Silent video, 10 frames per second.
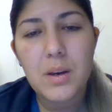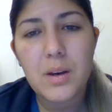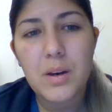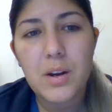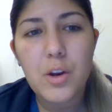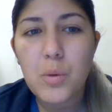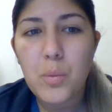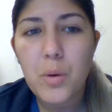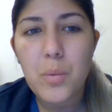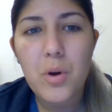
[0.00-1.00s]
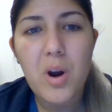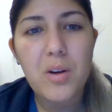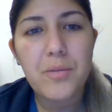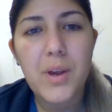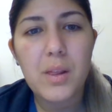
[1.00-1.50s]
a new murmur,
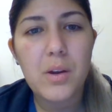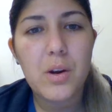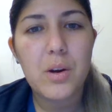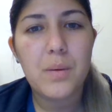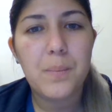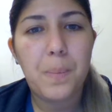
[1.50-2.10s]
heart failure,